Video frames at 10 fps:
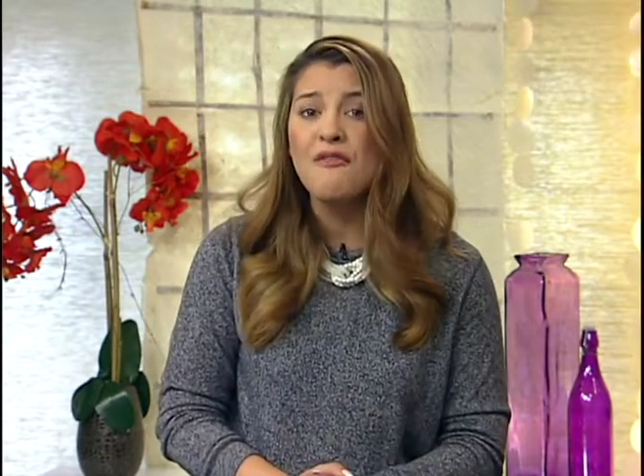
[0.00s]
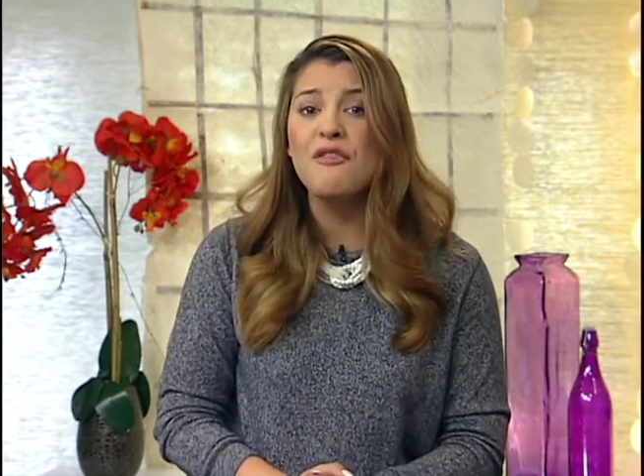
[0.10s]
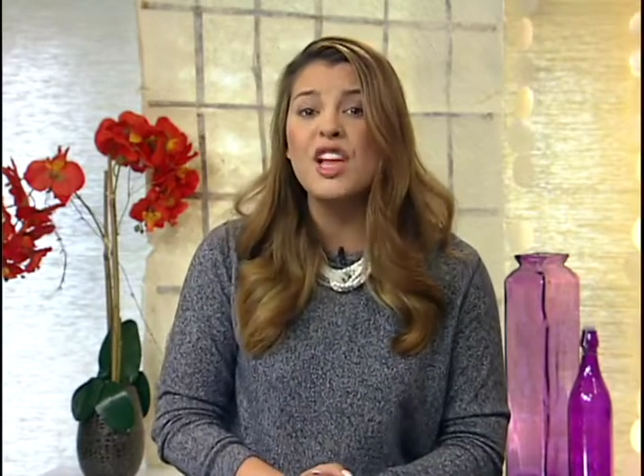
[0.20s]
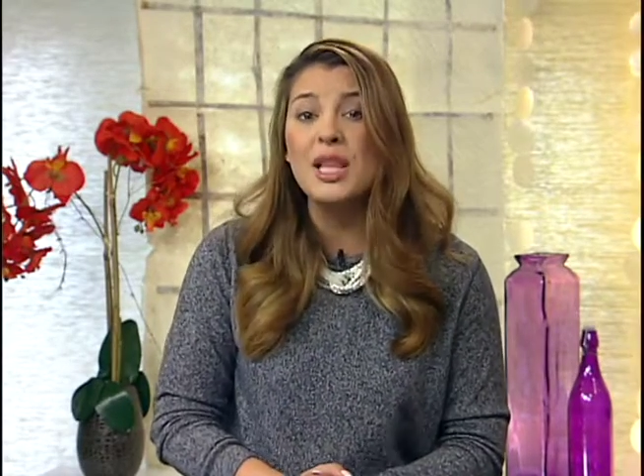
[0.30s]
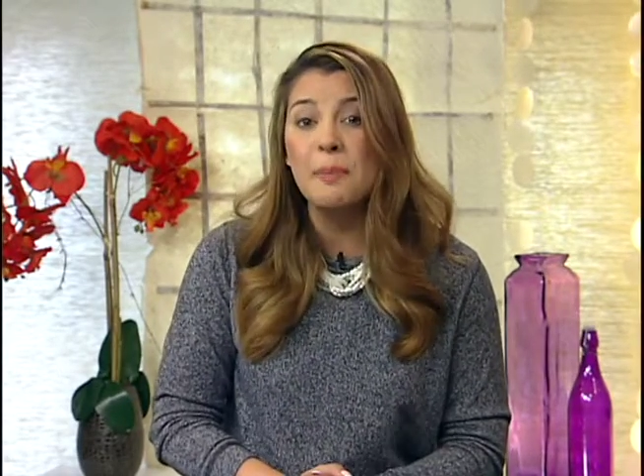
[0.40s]

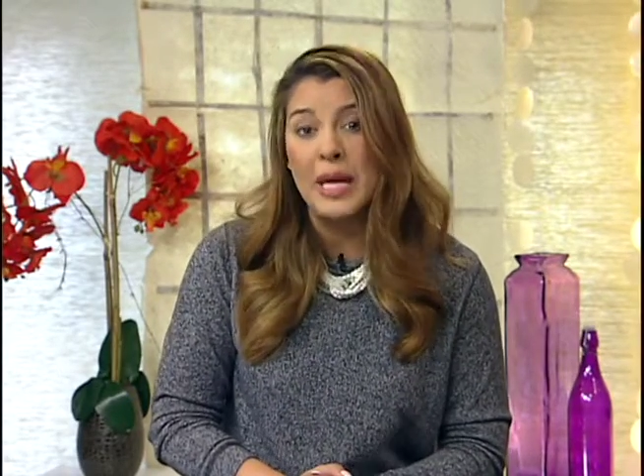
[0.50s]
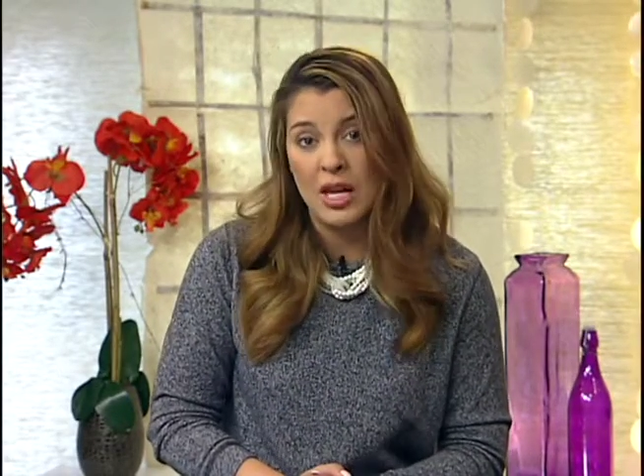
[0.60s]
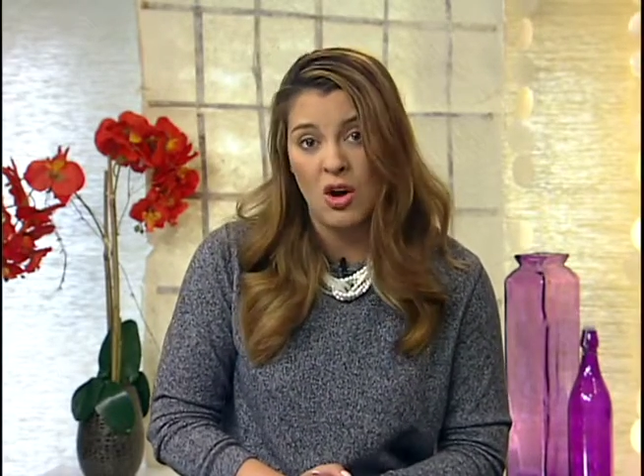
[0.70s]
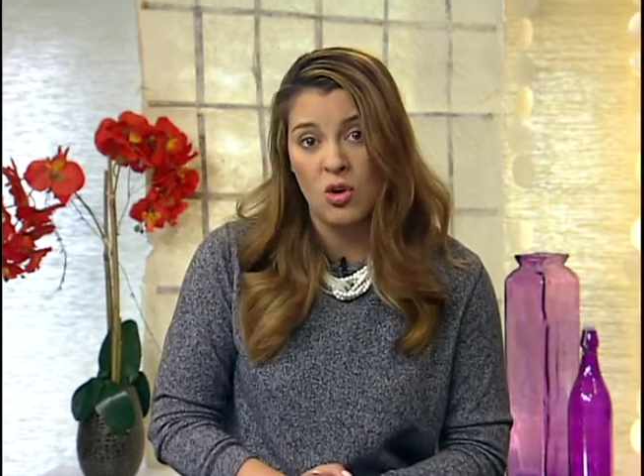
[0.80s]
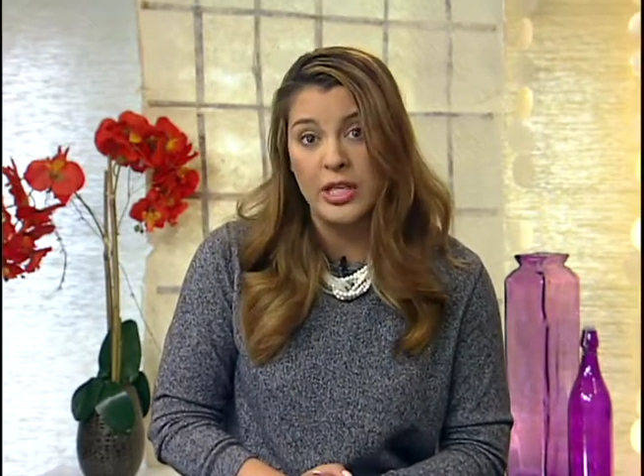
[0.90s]

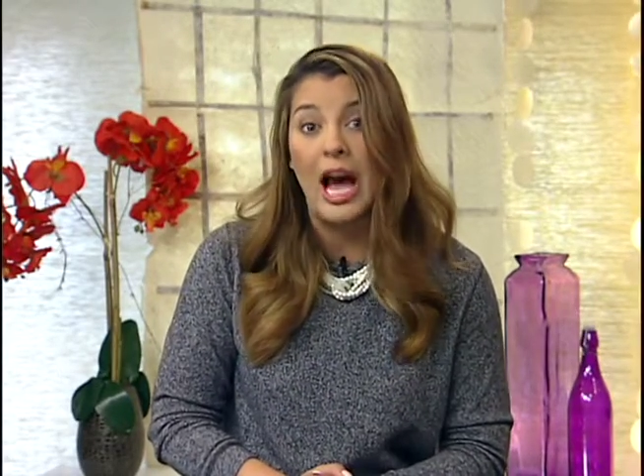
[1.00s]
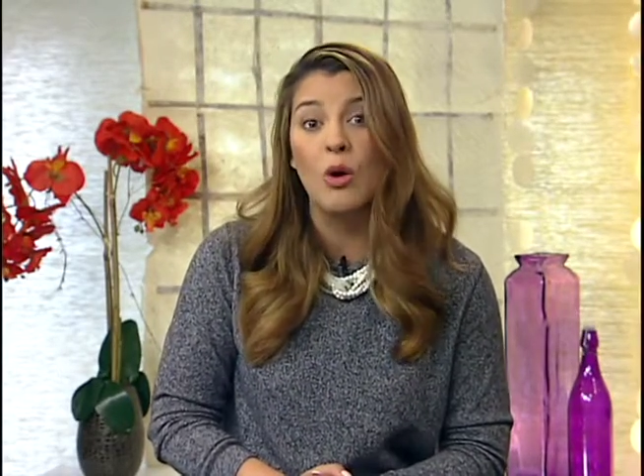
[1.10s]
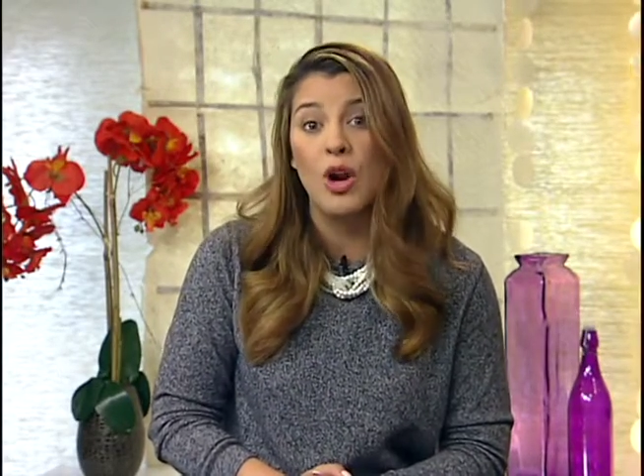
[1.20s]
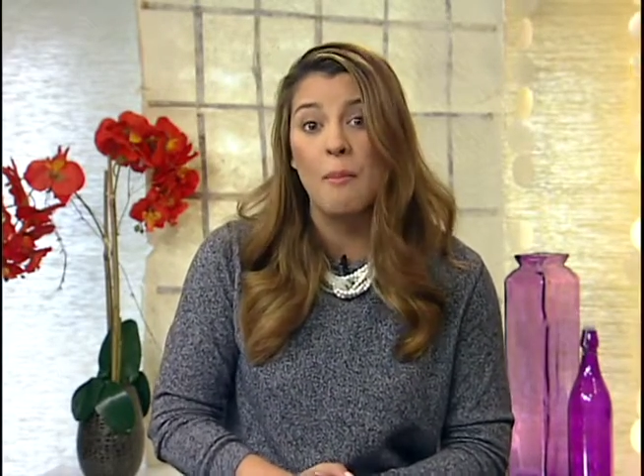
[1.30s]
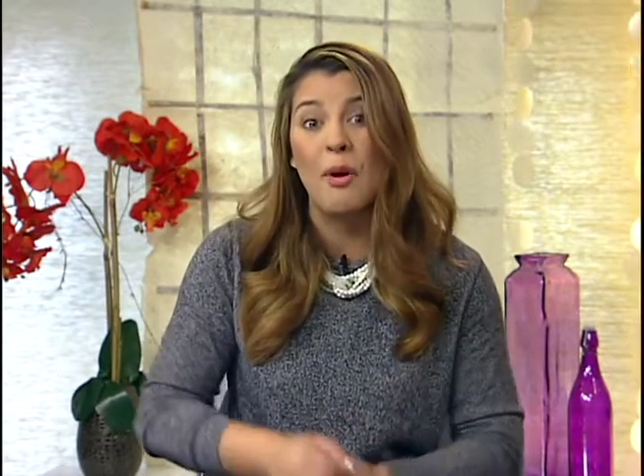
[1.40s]
Filipinos
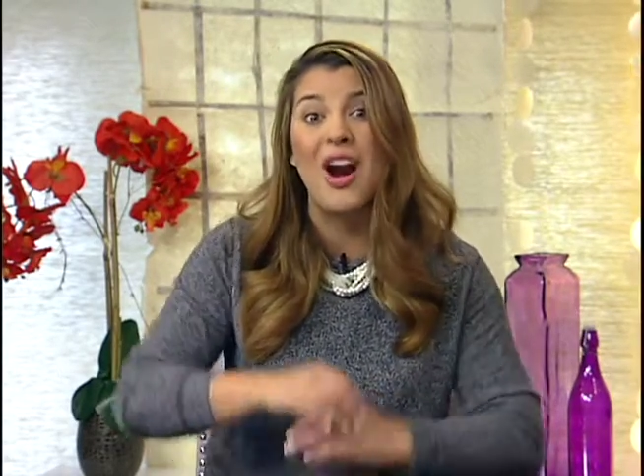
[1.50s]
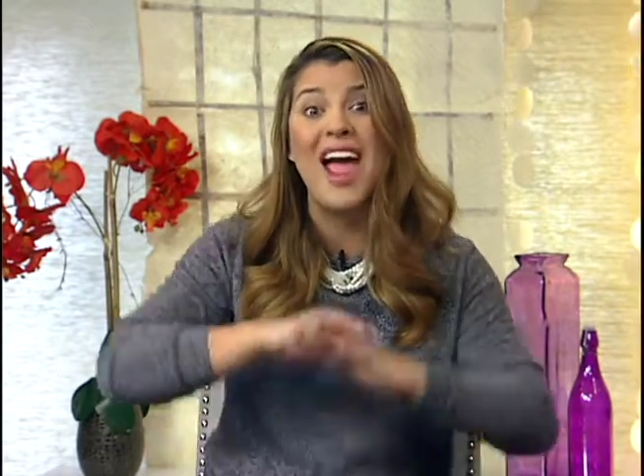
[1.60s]
outnumber